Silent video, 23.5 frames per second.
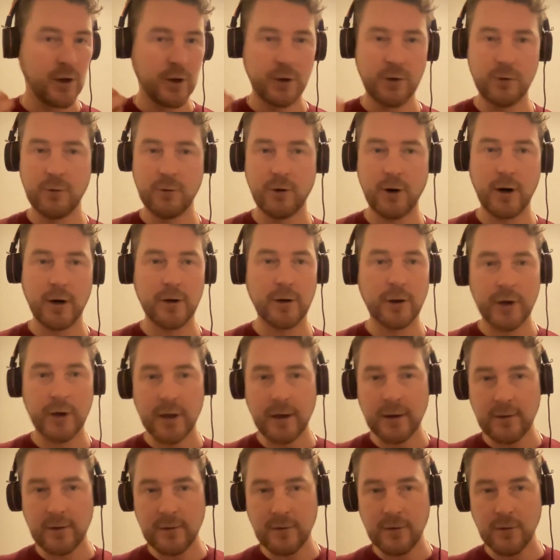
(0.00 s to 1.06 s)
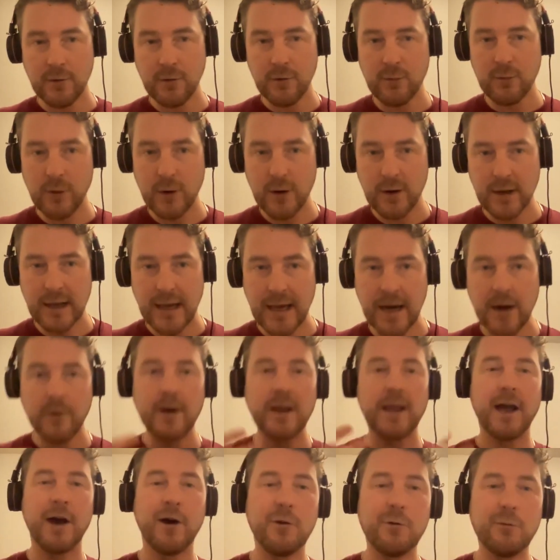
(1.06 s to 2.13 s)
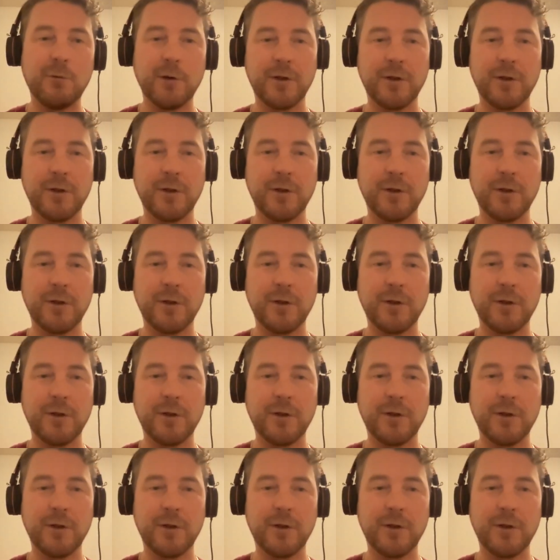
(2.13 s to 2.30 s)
who are looking to carry out